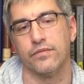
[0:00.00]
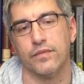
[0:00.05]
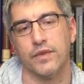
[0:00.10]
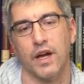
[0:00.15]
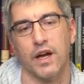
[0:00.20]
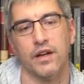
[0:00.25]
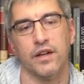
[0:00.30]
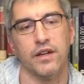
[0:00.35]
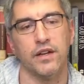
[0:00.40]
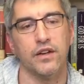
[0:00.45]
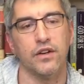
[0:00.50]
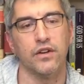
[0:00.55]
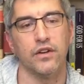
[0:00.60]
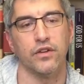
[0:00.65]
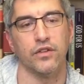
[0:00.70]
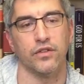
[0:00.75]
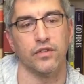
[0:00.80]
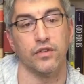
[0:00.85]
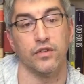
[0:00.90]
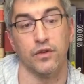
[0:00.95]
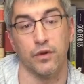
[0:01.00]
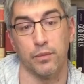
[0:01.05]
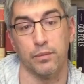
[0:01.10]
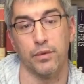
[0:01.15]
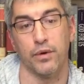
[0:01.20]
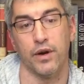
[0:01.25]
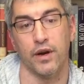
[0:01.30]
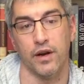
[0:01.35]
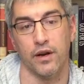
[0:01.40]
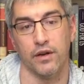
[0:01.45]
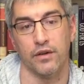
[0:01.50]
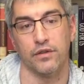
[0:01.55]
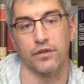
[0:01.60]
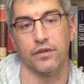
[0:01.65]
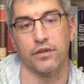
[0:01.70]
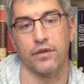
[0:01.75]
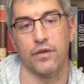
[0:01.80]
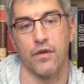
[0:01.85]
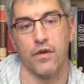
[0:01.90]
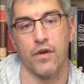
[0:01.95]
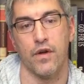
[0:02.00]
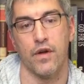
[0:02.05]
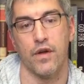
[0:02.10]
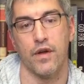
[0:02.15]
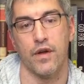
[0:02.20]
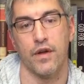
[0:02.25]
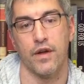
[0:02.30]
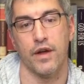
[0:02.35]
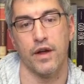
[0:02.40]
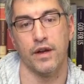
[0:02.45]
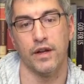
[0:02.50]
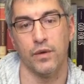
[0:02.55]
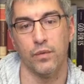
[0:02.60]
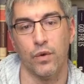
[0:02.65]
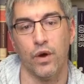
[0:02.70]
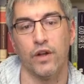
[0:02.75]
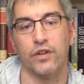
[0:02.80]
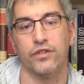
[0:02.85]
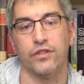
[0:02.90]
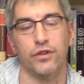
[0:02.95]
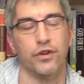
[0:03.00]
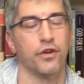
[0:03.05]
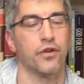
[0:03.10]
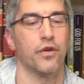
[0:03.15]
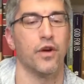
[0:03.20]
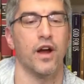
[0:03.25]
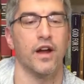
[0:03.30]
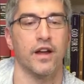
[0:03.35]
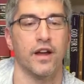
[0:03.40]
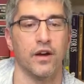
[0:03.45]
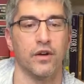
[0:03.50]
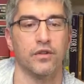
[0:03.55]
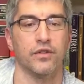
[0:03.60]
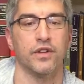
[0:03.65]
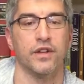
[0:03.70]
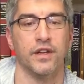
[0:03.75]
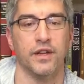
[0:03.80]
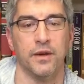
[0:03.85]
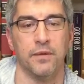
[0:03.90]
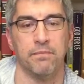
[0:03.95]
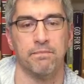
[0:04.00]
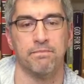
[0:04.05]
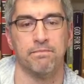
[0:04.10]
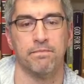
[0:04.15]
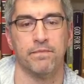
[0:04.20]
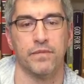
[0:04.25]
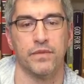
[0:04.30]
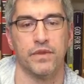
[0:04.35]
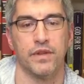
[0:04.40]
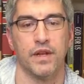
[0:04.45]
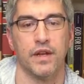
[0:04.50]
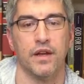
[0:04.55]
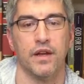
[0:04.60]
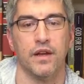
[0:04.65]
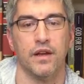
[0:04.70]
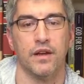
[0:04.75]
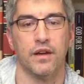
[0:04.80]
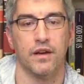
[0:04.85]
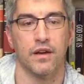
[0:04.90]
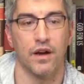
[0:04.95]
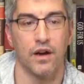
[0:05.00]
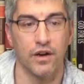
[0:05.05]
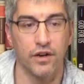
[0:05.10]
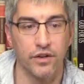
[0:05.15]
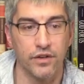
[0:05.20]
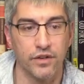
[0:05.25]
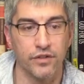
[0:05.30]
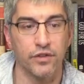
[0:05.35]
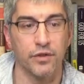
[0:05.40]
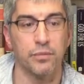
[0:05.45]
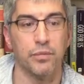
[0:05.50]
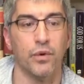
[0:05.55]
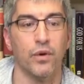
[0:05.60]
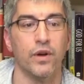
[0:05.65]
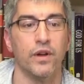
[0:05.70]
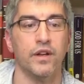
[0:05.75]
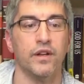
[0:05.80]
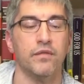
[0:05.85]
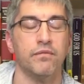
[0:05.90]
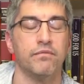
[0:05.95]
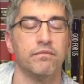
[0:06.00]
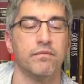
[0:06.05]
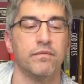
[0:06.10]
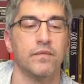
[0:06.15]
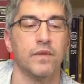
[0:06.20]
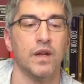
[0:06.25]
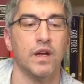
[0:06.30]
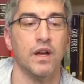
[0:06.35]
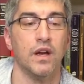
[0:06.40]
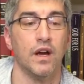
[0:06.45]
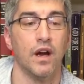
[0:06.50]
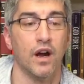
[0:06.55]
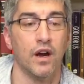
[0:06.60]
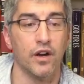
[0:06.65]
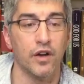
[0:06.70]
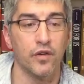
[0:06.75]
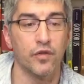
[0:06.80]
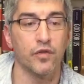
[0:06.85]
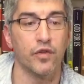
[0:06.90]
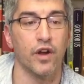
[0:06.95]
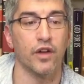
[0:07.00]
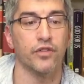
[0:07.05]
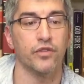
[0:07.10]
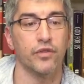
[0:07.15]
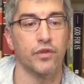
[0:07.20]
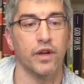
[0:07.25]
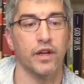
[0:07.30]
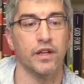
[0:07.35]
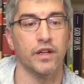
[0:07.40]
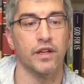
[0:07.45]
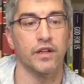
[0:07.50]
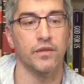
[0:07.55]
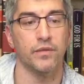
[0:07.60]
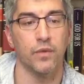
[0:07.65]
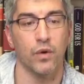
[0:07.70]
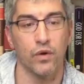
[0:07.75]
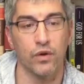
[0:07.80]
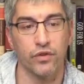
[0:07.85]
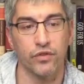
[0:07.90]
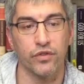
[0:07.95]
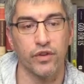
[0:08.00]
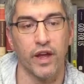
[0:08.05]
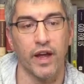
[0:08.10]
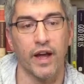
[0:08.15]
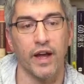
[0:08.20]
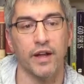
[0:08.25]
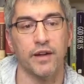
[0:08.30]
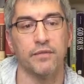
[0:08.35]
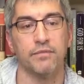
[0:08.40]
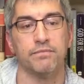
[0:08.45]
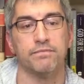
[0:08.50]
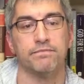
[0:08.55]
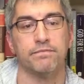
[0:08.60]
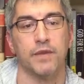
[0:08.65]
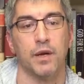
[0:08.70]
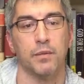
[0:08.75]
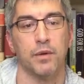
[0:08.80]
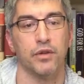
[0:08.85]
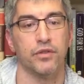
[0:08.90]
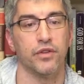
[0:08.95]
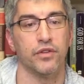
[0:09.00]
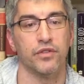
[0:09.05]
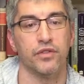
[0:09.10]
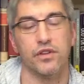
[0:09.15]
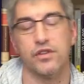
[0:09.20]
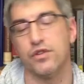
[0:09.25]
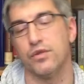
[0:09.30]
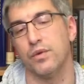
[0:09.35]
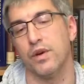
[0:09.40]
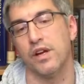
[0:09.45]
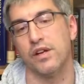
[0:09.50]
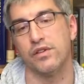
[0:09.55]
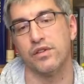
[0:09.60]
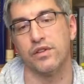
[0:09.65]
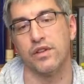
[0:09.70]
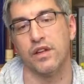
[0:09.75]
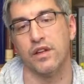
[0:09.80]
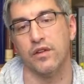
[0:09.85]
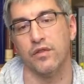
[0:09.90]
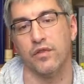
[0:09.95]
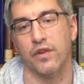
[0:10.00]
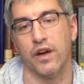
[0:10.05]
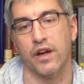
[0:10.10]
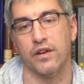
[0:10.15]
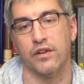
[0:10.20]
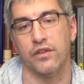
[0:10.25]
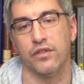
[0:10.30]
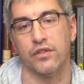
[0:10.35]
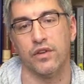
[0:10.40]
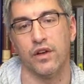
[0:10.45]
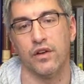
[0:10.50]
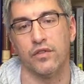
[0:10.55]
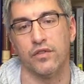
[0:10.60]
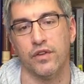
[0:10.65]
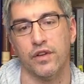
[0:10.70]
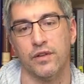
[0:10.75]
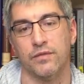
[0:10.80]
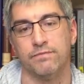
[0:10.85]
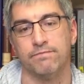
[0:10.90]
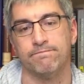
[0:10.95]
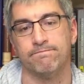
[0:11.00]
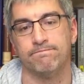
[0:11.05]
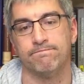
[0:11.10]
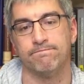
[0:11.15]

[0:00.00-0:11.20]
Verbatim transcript: God hears your prayers, and He wants you to cry out to Him. Are you disappointed? Are you frustrated or sad about the situation that you find yourself in?